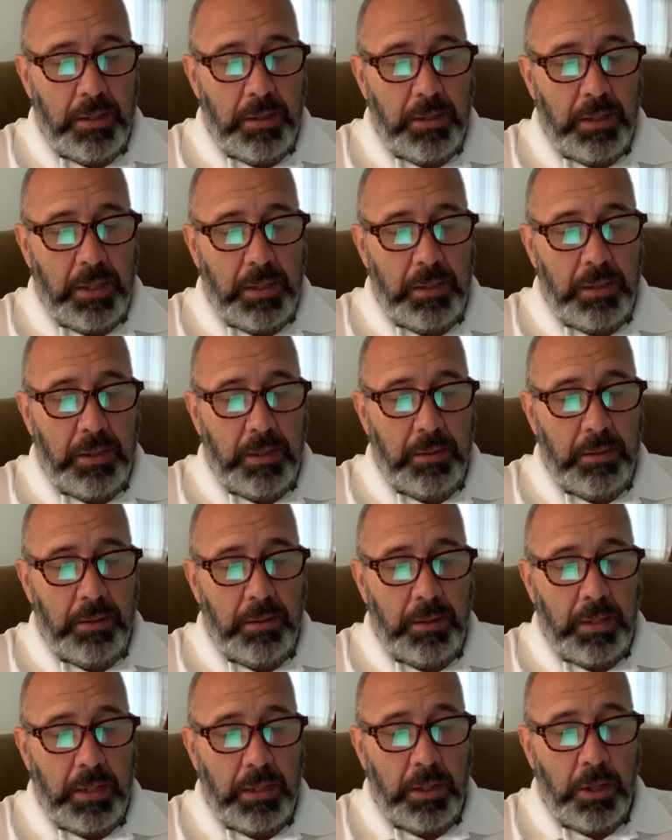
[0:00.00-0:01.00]
that
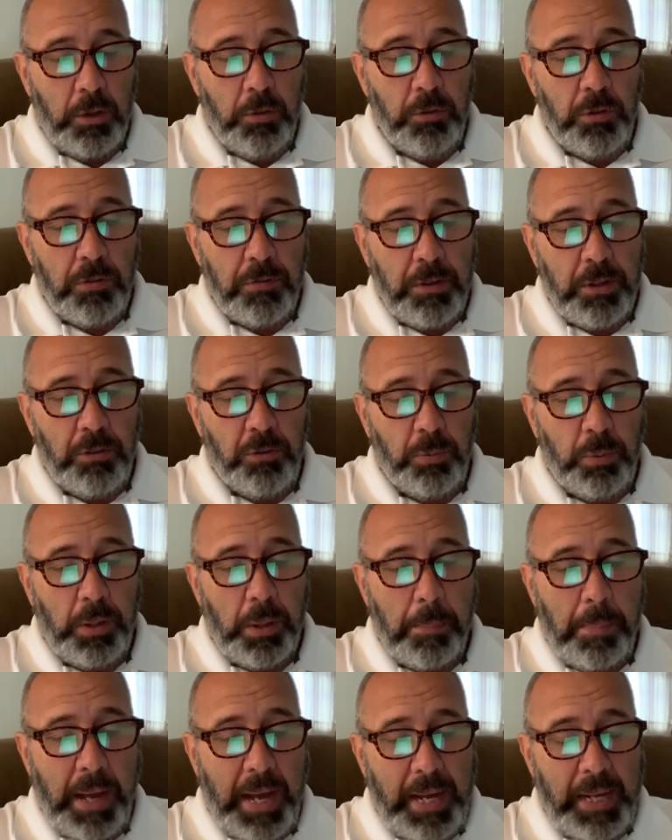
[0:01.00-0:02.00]
those of us with a
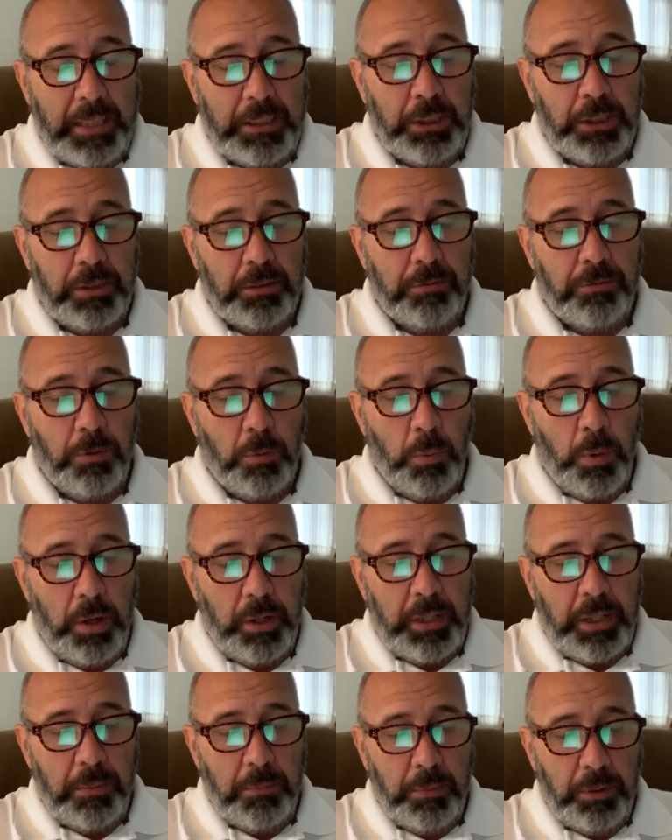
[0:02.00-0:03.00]
passion for
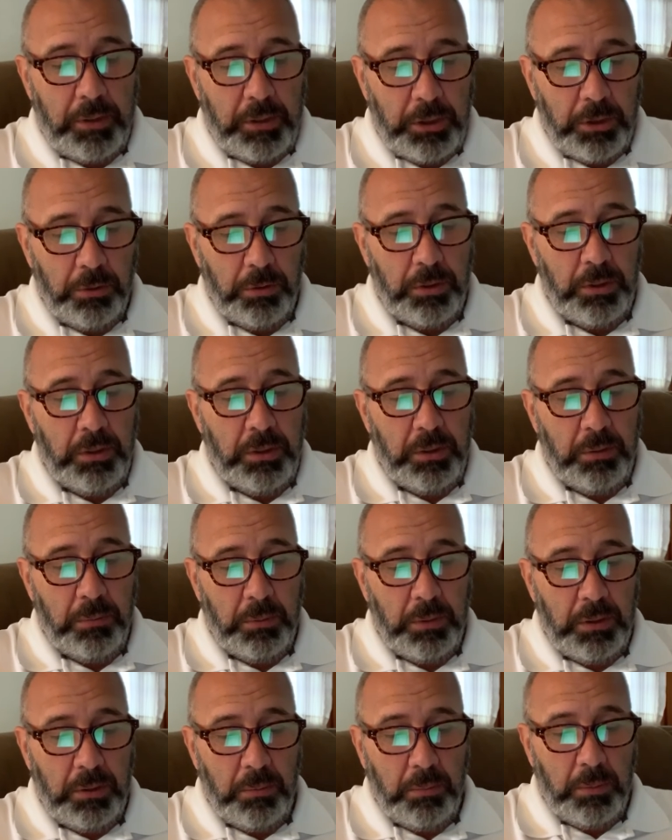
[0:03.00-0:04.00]
working with children,
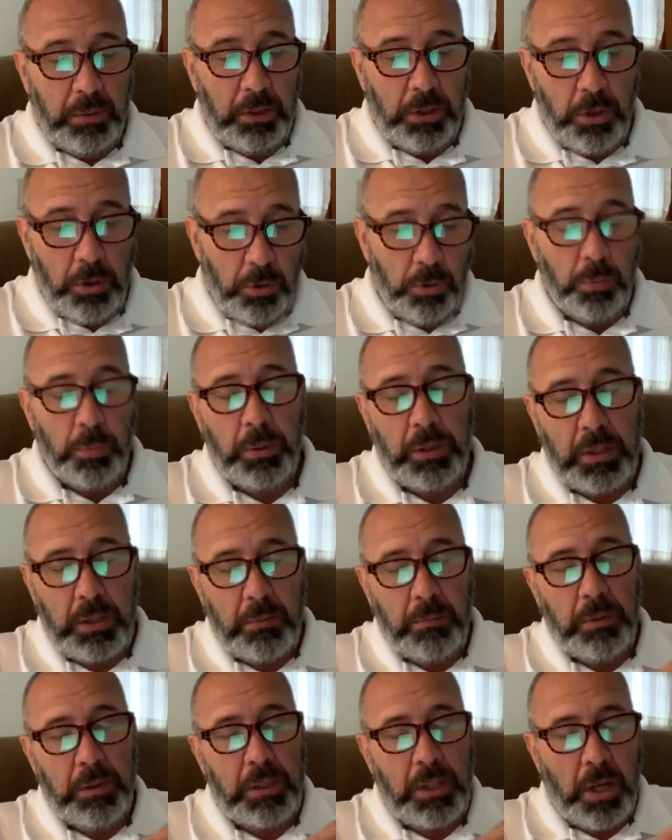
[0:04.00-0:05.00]
with youth,
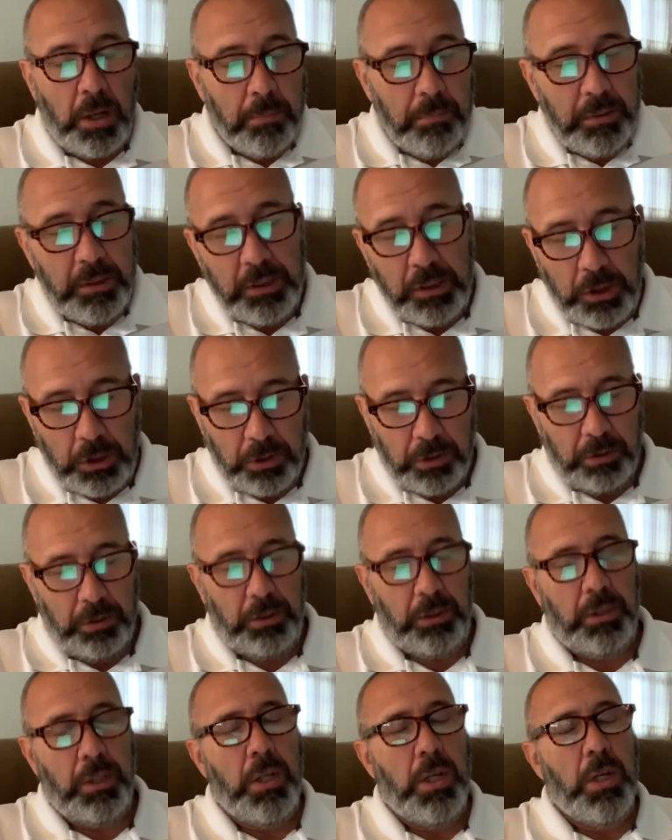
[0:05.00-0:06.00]
would come to the
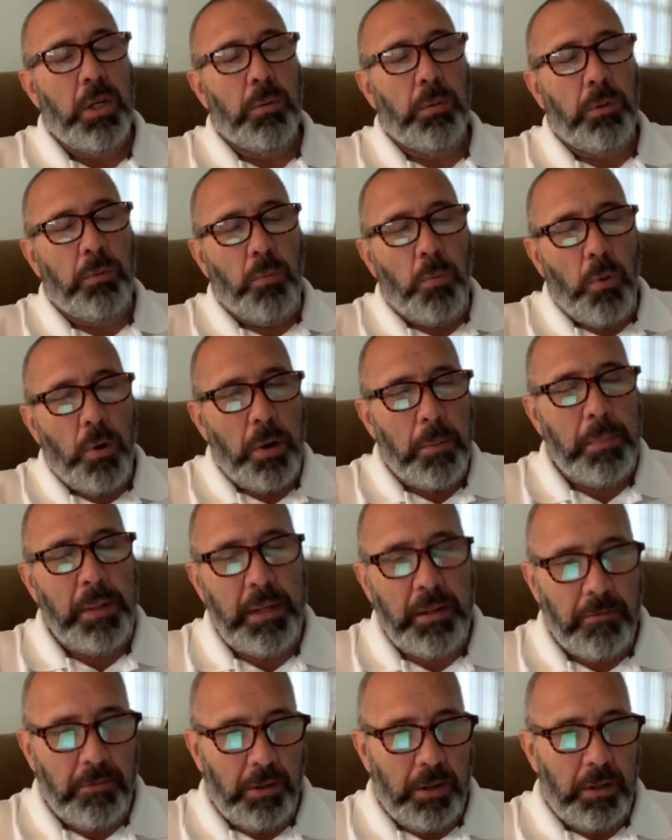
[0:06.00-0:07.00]
church, would want to be
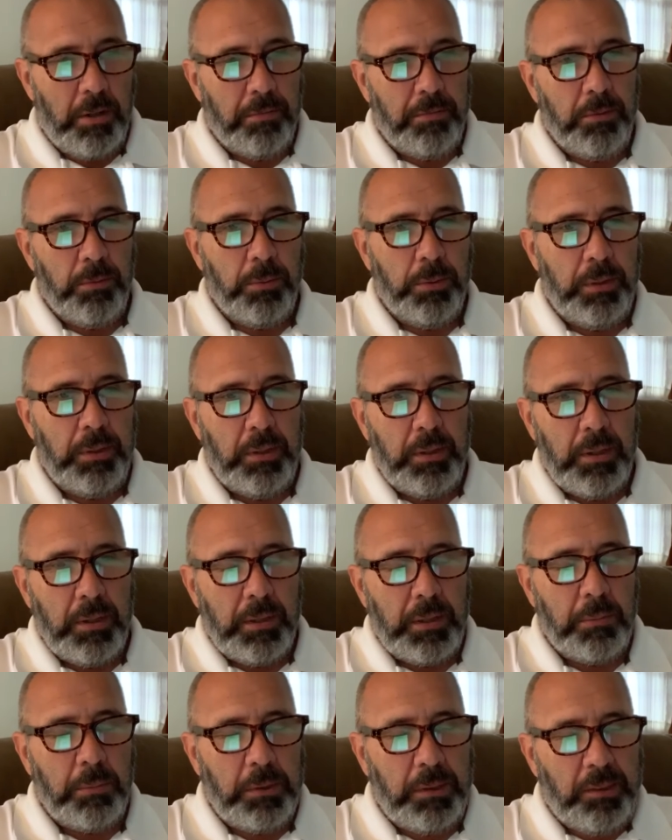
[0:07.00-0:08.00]
involved, Lord,
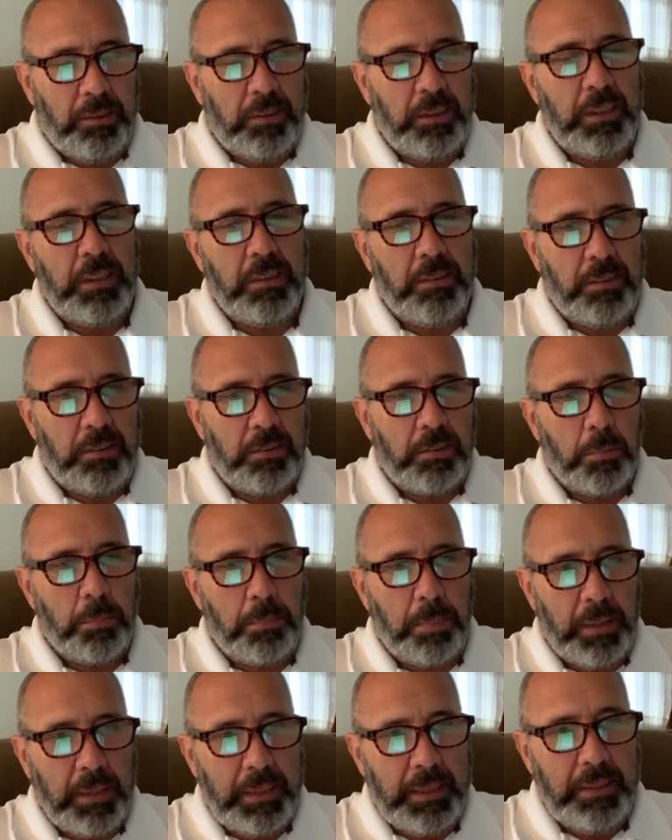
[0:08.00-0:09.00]
that would see us as a
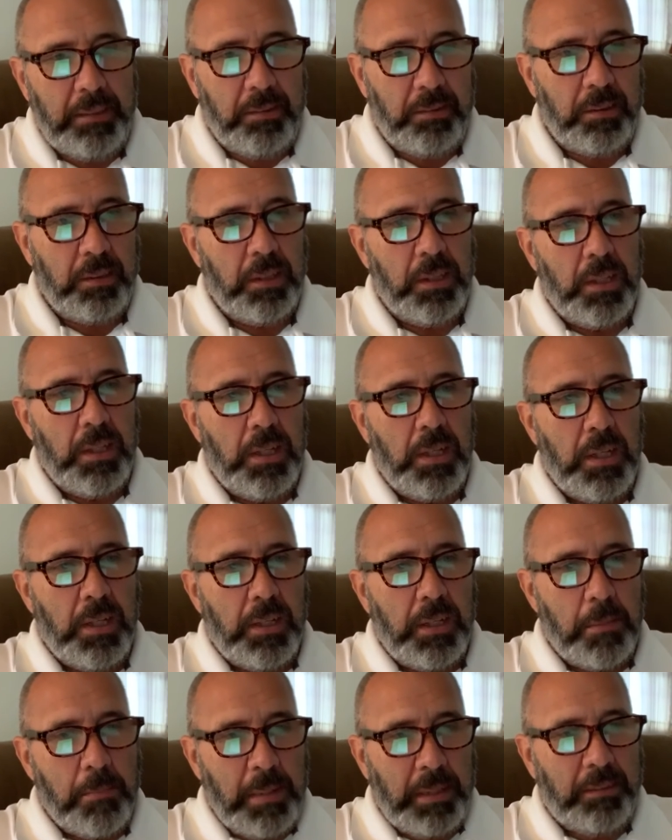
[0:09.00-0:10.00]
place
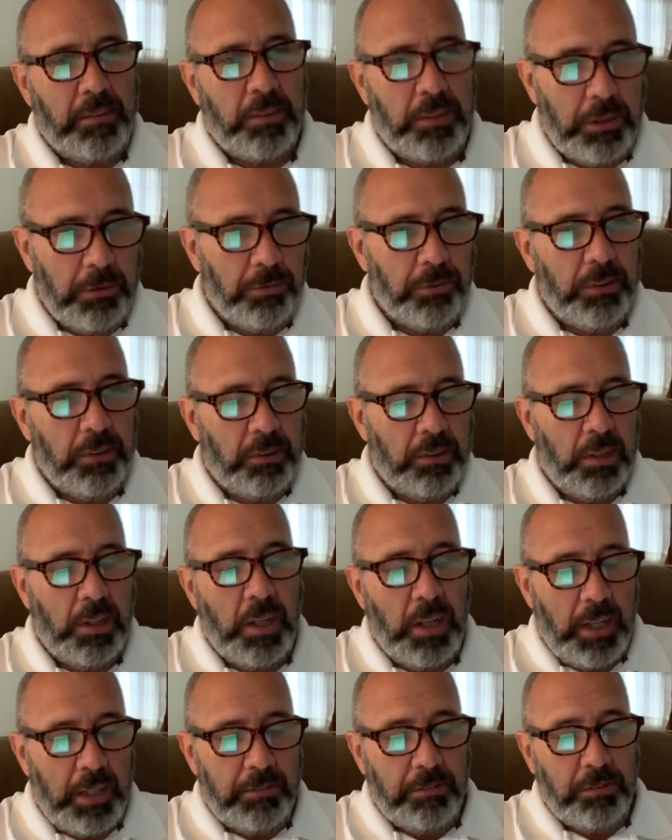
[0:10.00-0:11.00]
that makes a difference in the
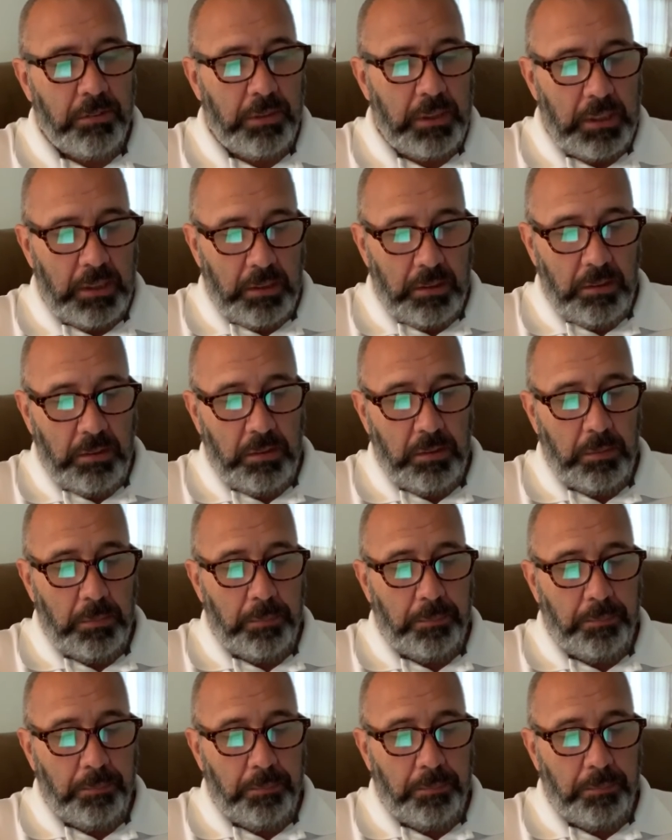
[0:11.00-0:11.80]
lives of kids,